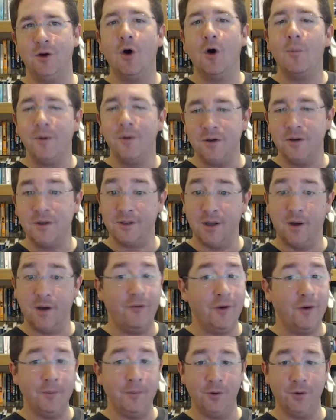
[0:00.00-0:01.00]
you open
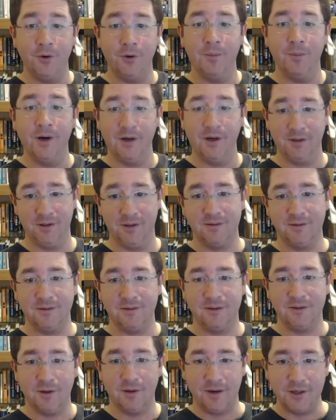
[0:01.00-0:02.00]
yourself up to a new bug.
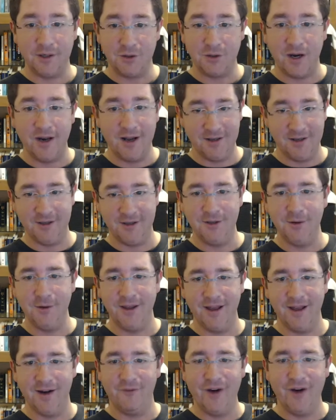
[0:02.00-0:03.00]
So I try not to do
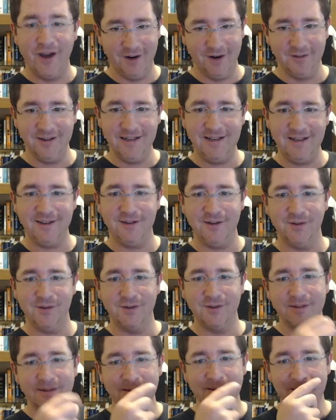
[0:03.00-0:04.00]
that if I don't need to.
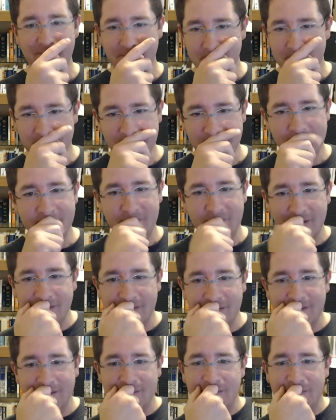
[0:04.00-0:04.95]
Right.